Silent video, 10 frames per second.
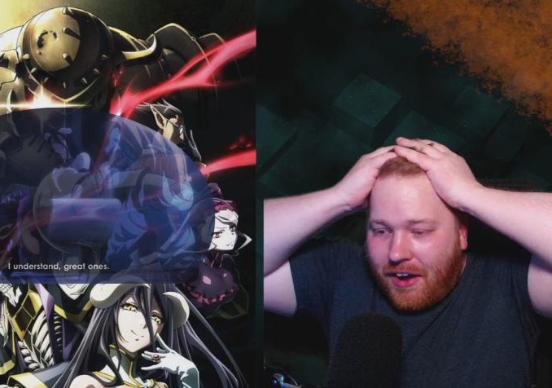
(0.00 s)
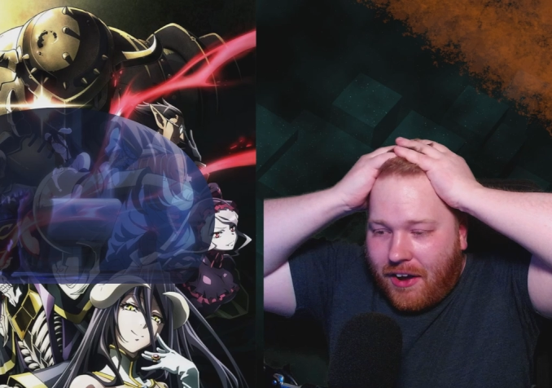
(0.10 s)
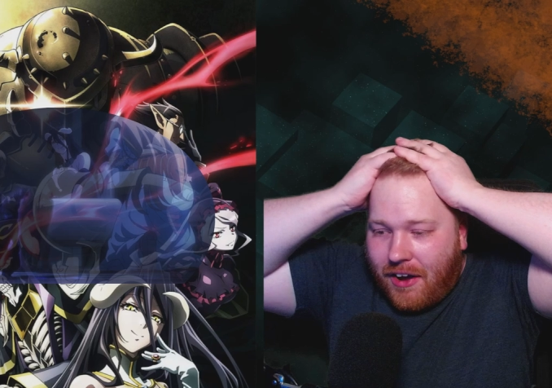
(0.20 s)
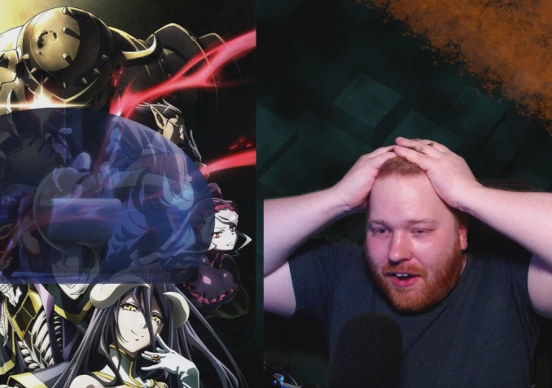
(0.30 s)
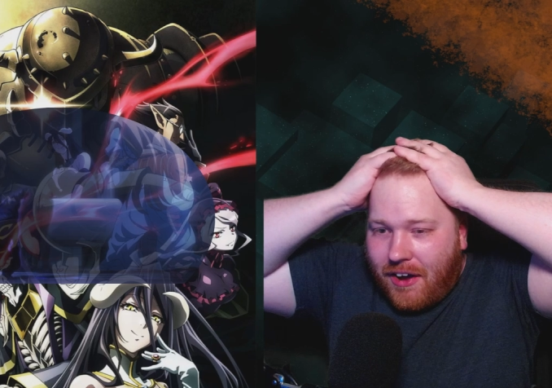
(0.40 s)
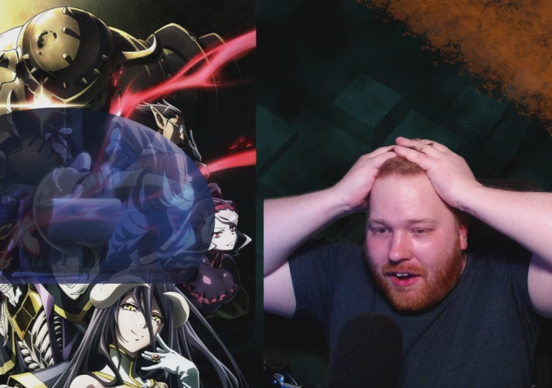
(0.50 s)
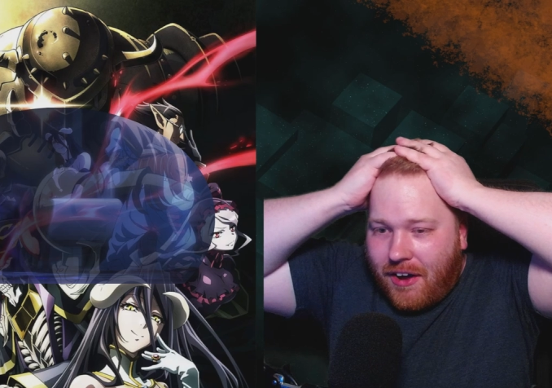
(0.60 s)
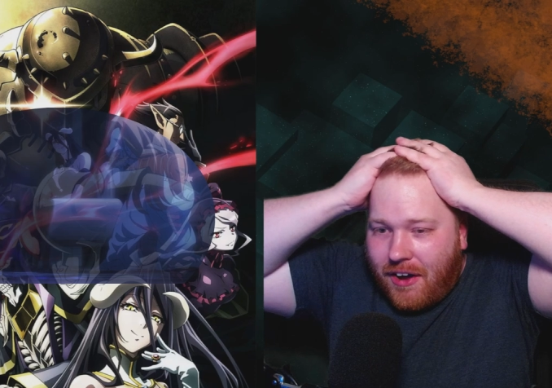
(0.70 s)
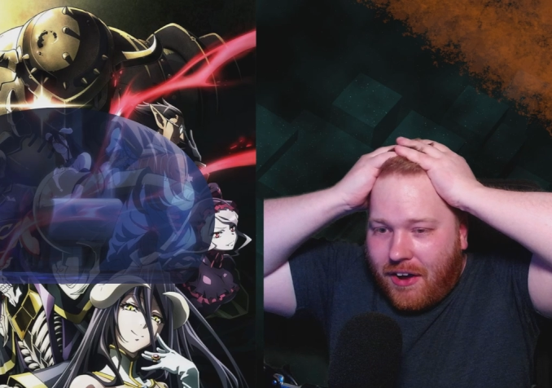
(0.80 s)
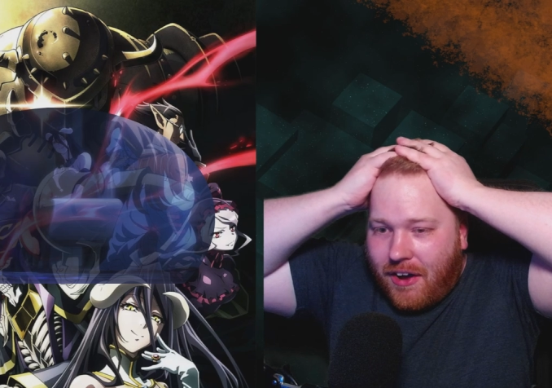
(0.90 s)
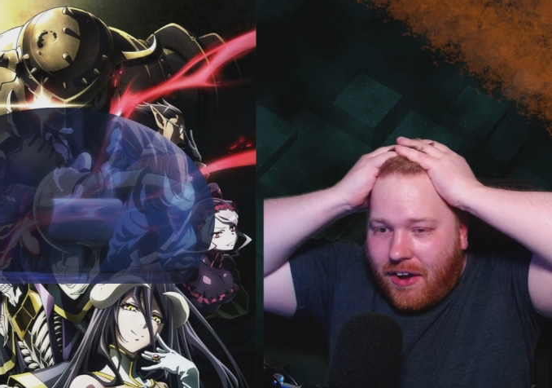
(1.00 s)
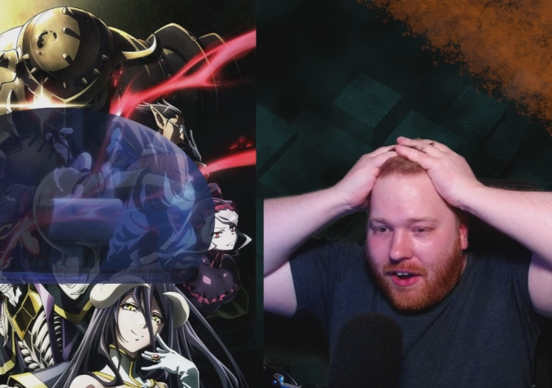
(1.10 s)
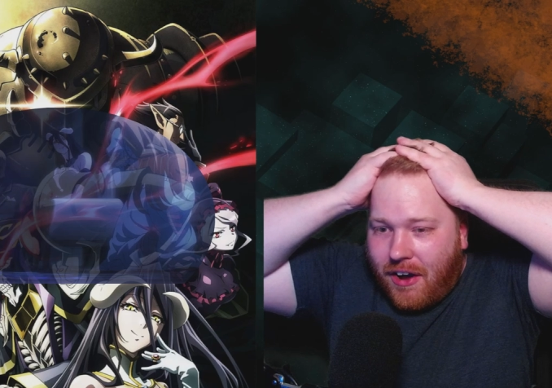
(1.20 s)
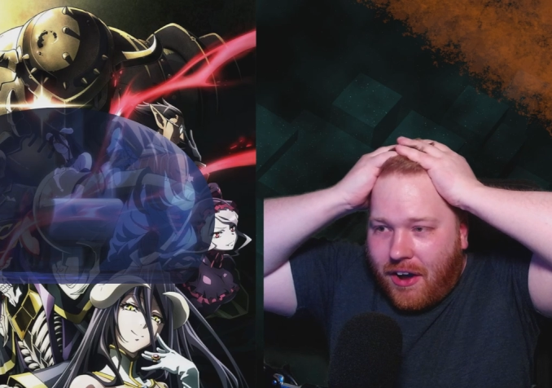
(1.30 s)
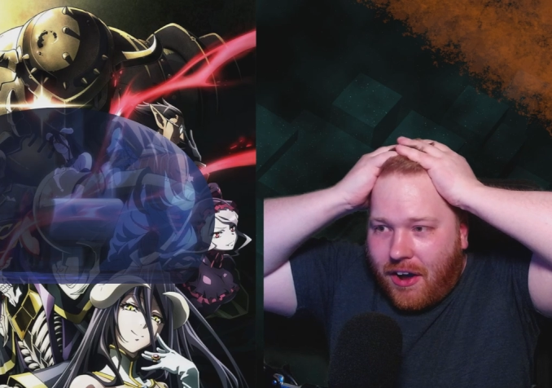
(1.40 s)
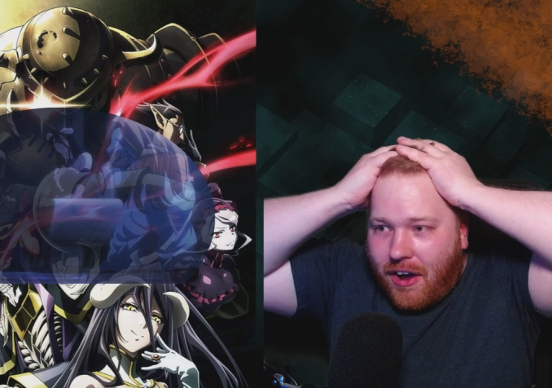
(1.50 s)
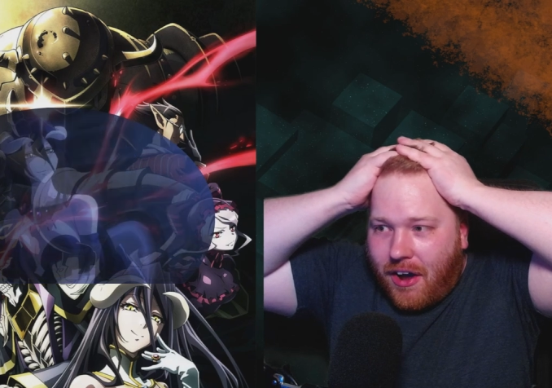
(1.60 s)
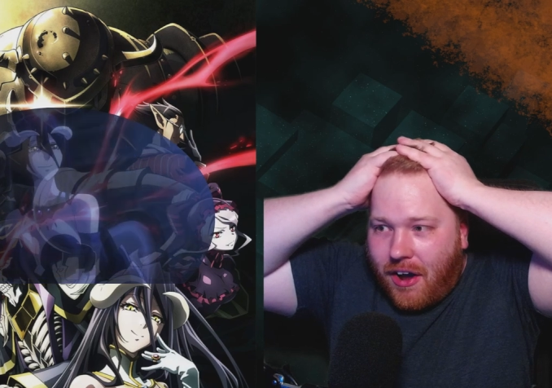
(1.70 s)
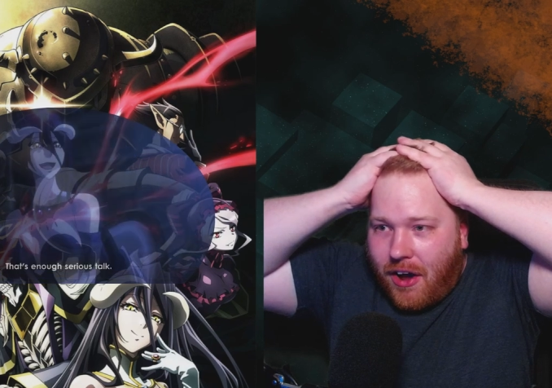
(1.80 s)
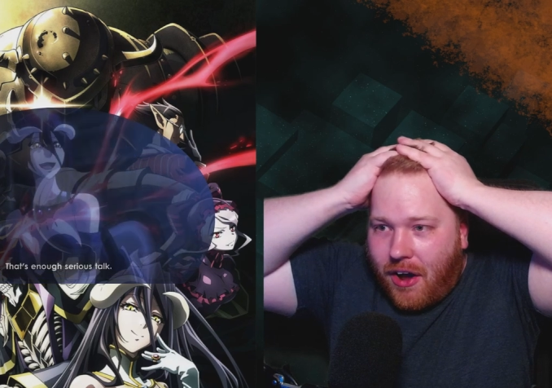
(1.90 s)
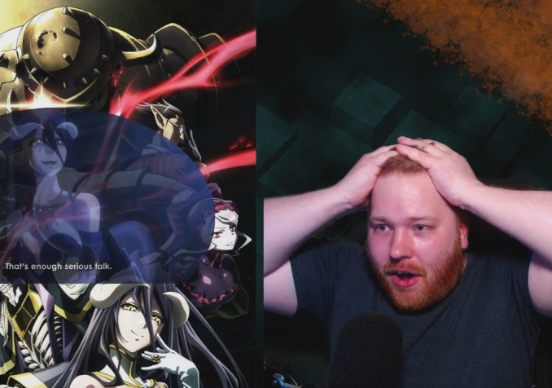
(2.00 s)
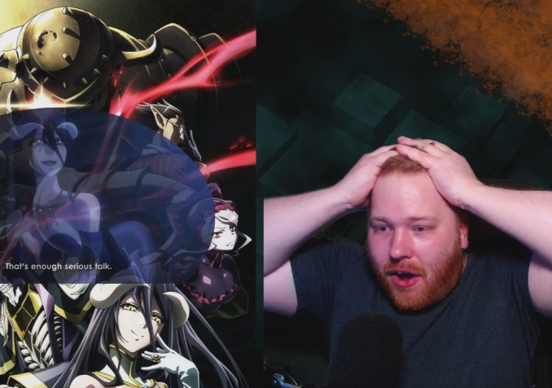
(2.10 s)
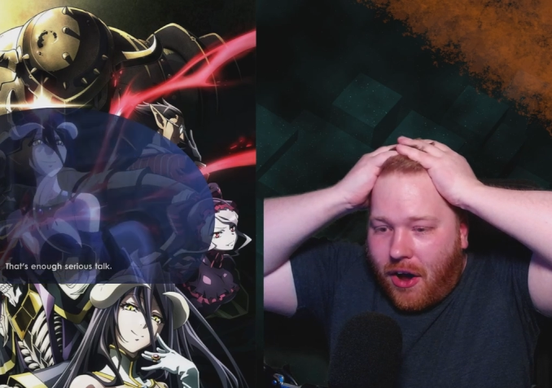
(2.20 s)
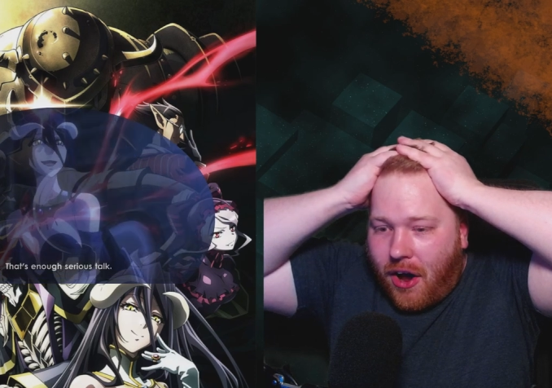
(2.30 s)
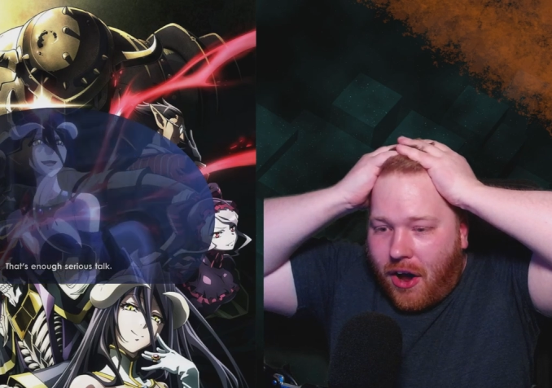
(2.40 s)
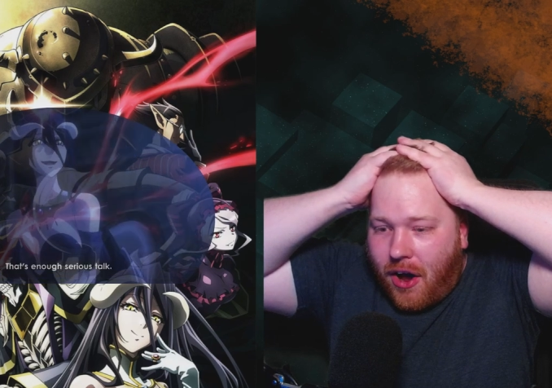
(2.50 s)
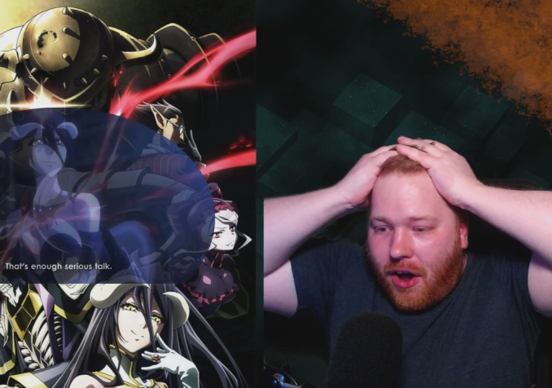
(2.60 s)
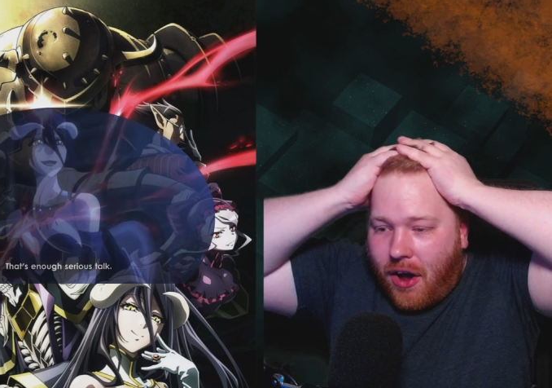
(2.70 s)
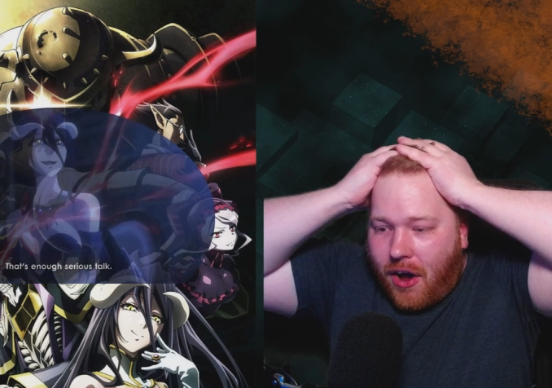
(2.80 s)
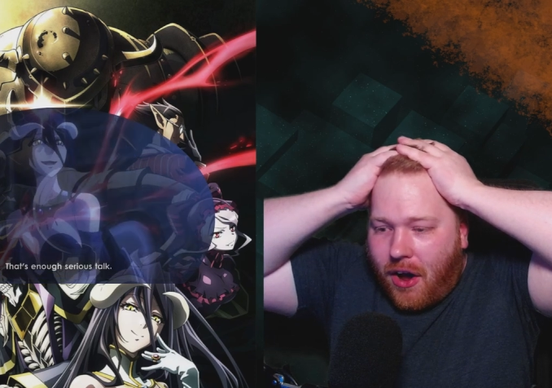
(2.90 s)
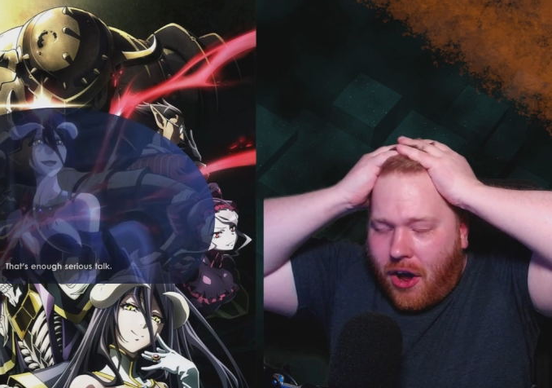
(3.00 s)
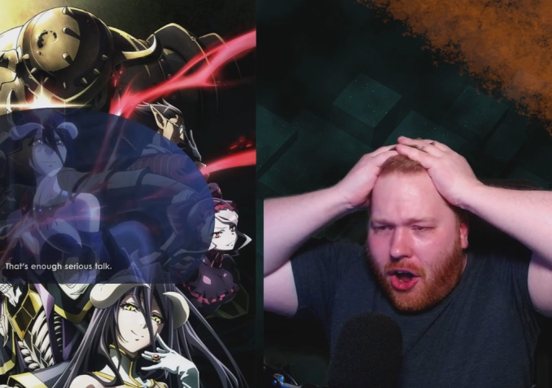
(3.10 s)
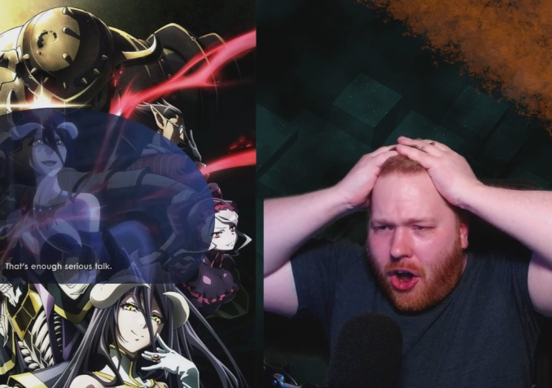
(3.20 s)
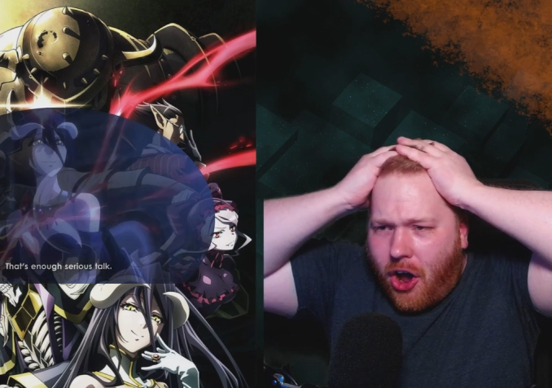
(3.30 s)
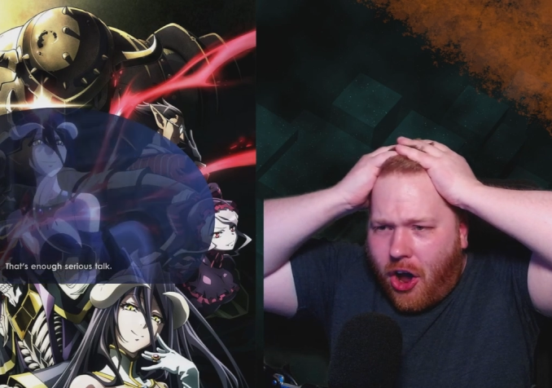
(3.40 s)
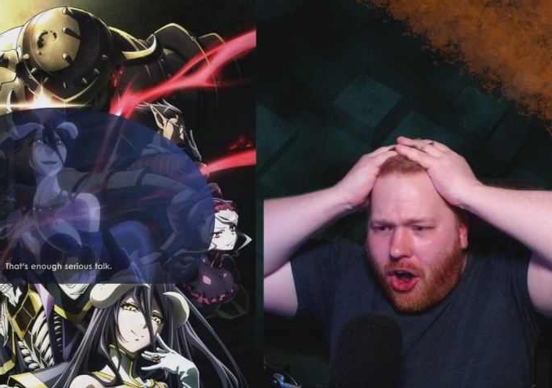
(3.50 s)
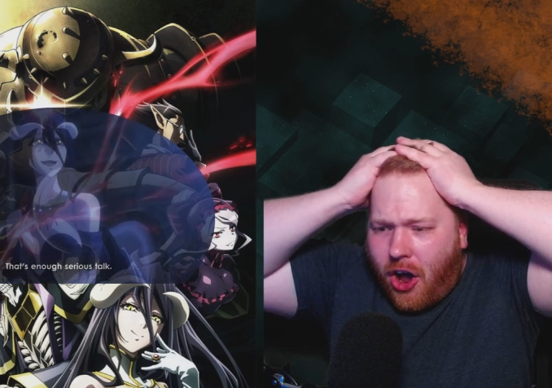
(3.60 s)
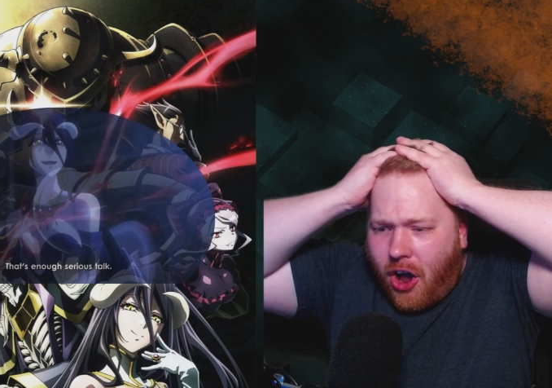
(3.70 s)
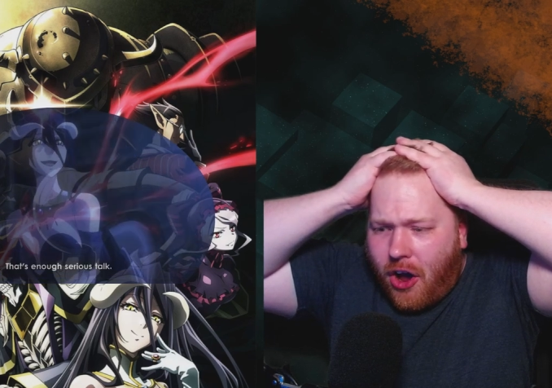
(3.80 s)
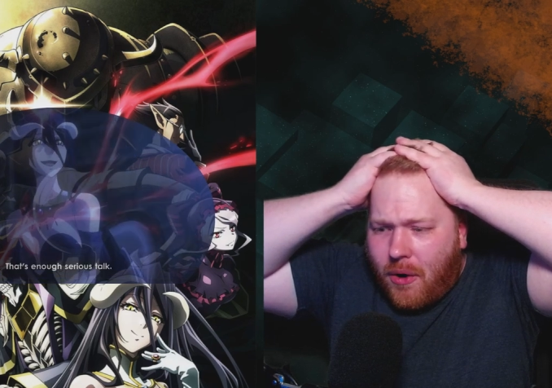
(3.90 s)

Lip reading: No one is speaking in this clip.